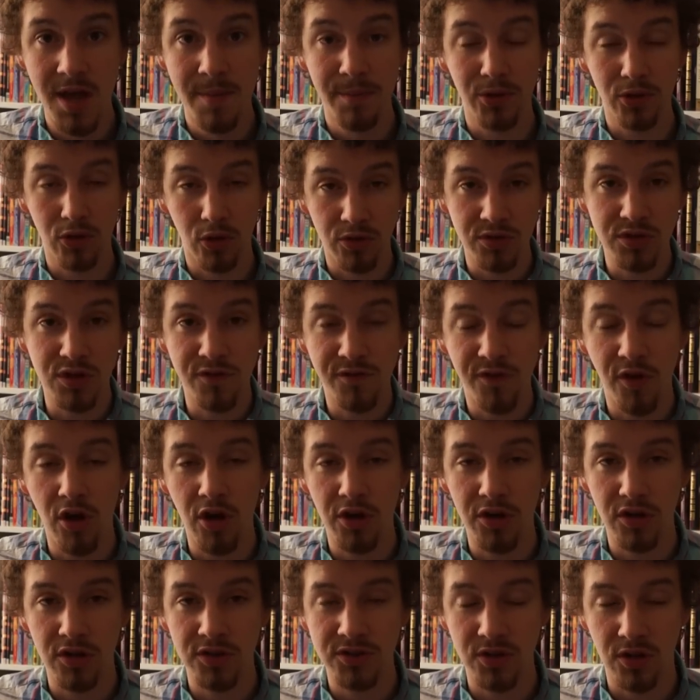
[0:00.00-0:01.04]
but Lords of the
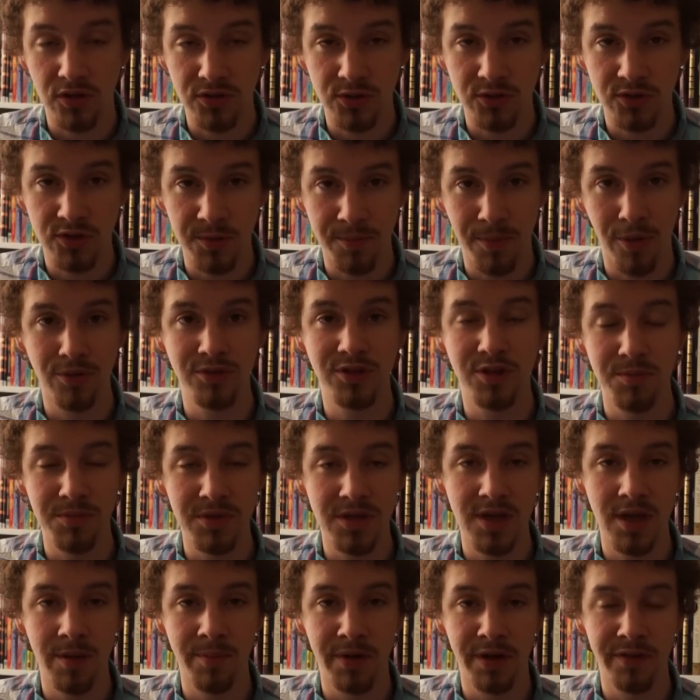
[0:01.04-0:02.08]
Fallen is also supposed to
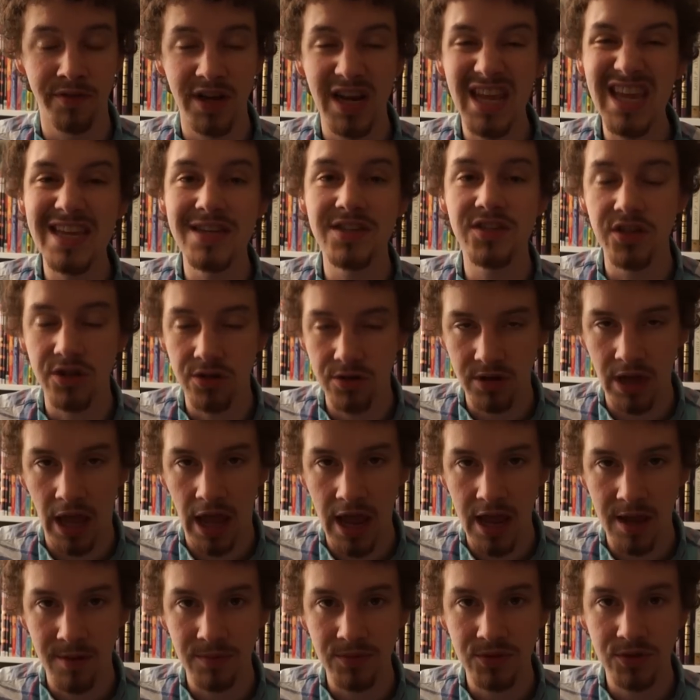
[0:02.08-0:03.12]
be a bit of an easier
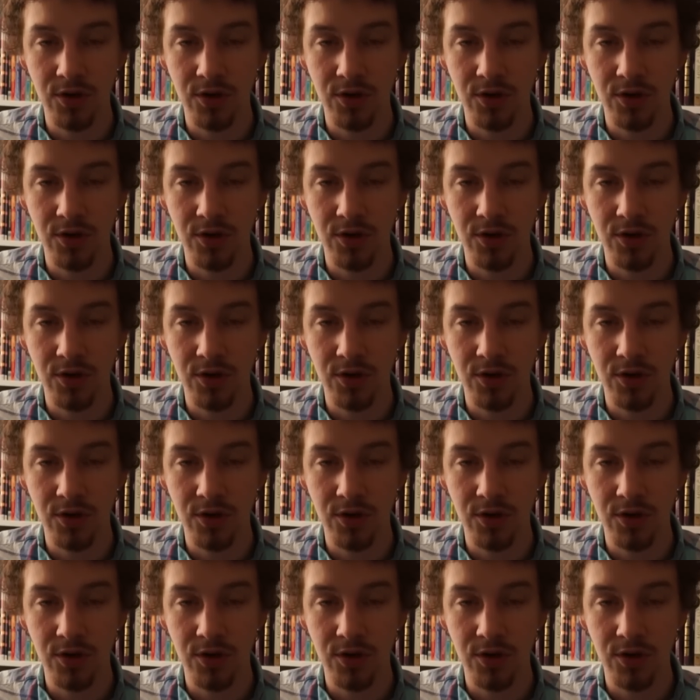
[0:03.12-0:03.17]
game.